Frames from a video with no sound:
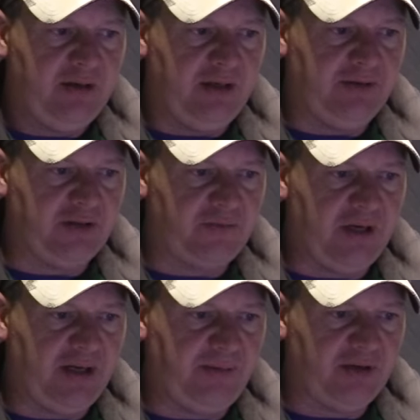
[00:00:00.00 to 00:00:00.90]
on this
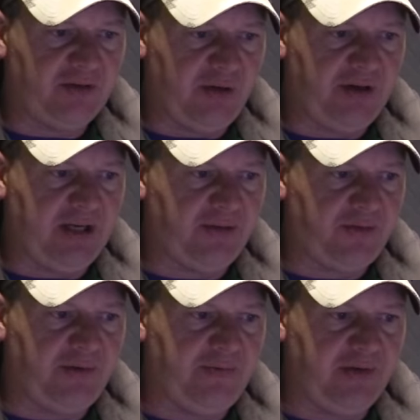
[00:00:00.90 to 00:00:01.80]
rod I'm using. Now I got
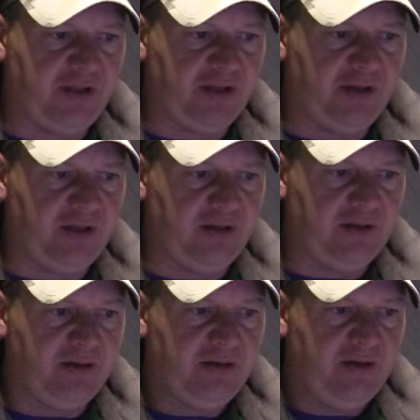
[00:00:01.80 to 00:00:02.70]
three fish on here.